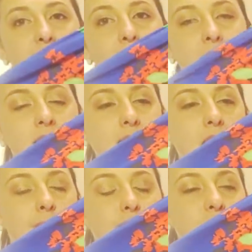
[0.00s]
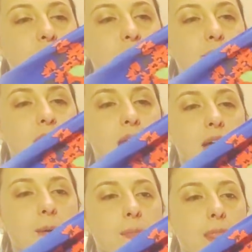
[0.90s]
I had a top during
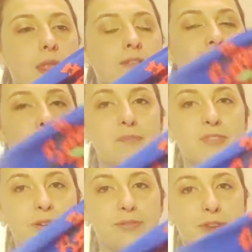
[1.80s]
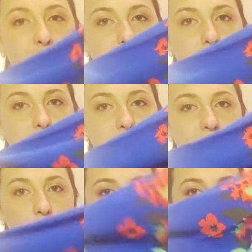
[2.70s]
my FabFitFun style